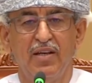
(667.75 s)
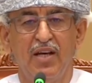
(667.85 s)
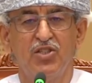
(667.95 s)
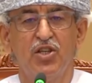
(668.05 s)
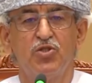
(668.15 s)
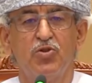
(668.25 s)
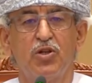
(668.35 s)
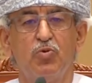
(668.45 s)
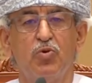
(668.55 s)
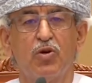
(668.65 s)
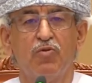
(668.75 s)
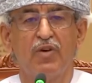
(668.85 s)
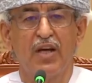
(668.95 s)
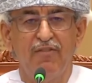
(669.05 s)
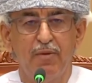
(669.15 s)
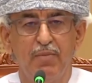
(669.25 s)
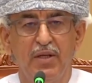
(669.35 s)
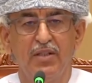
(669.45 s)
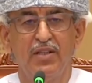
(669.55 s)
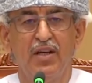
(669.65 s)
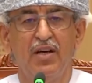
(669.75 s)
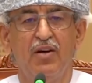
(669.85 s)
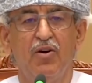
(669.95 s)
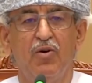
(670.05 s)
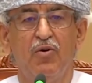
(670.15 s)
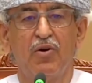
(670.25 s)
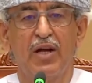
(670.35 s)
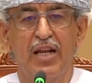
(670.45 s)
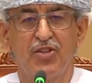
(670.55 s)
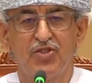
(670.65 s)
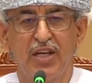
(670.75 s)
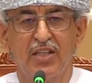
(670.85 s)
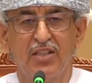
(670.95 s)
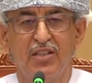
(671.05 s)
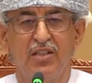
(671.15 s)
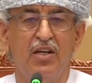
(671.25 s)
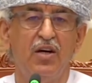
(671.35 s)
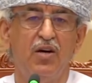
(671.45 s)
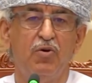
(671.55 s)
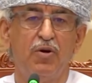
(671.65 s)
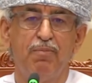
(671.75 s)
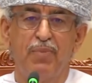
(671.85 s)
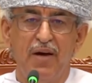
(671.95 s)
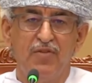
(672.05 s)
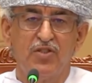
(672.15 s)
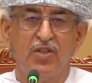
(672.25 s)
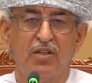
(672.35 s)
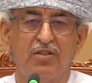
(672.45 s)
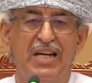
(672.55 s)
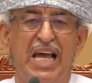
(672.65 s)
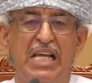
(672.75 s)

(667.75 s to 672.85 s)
This is not a work of a government or a health sector or a private sector.